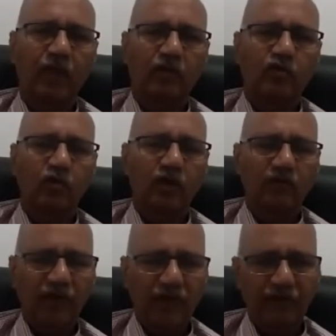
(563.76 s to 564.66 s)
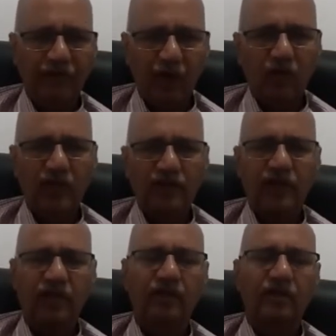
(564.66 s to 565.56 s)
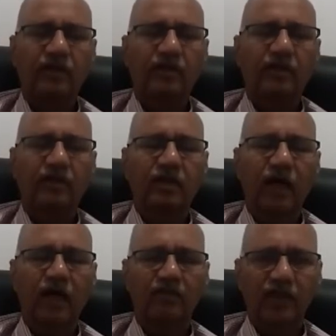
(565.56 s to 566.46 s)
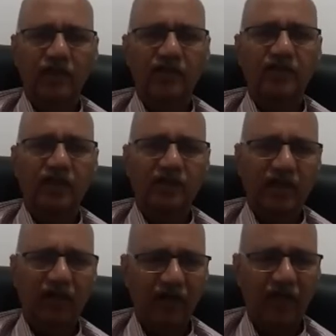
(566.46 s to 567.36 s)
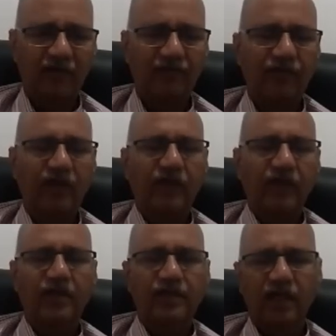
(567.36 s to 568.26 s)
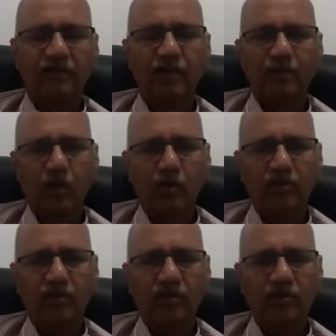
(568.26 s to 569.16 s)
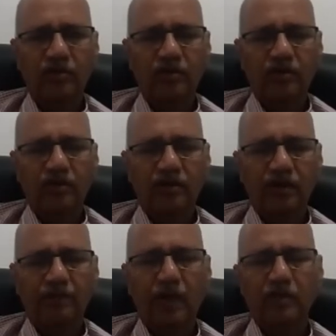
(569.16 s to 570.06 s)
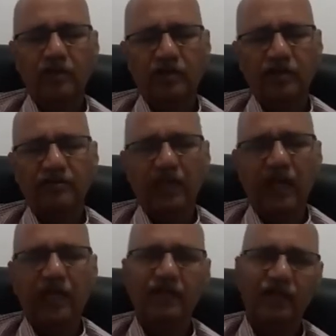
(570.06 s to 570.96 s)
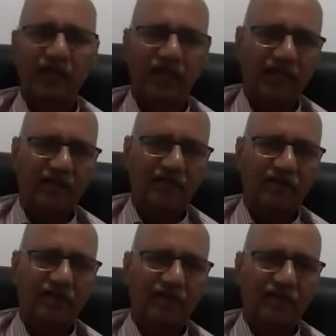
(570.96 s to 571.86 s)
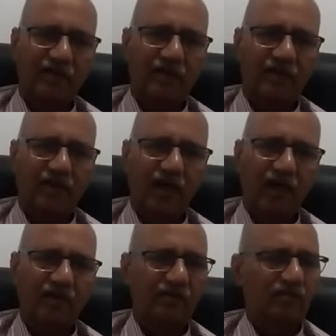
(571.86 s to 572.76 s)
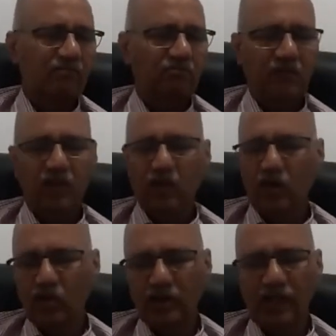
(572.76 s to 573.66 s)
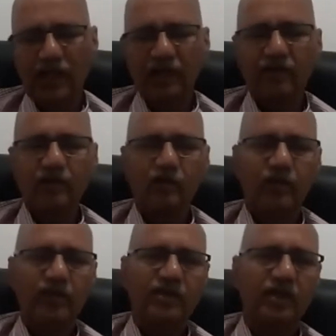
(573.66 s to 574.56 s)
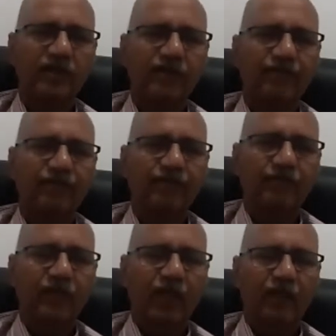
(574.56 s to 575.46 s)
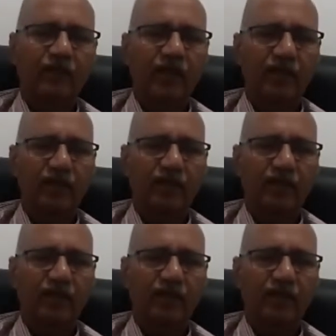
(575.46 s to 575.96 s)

So the very foundation of the existence of life is having both the positives and the negatives. Or in colloquial language, you may say that